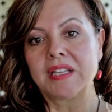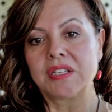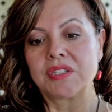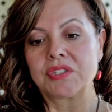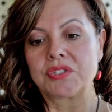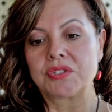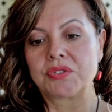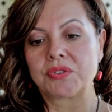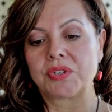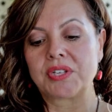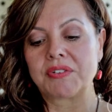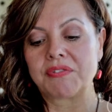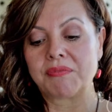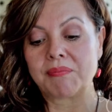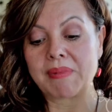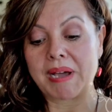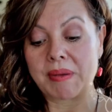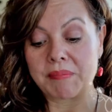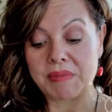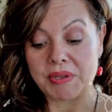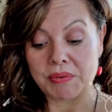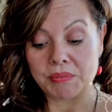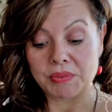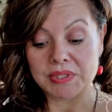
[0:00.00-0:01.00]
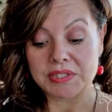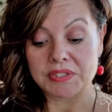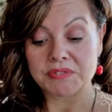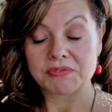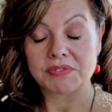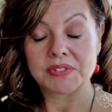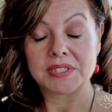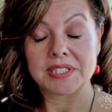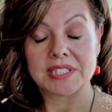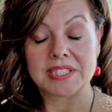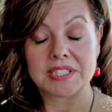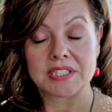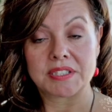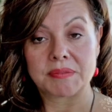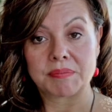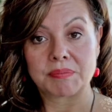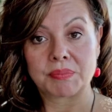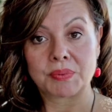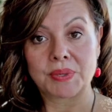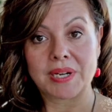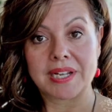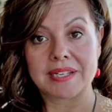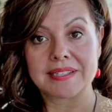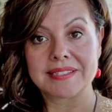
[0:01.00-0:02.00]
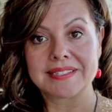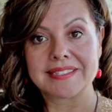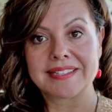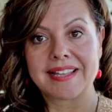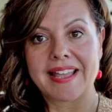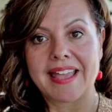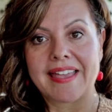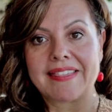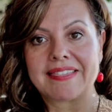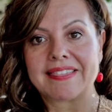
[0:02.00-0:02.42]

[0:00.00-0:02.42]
So if mommy was feeling depressed,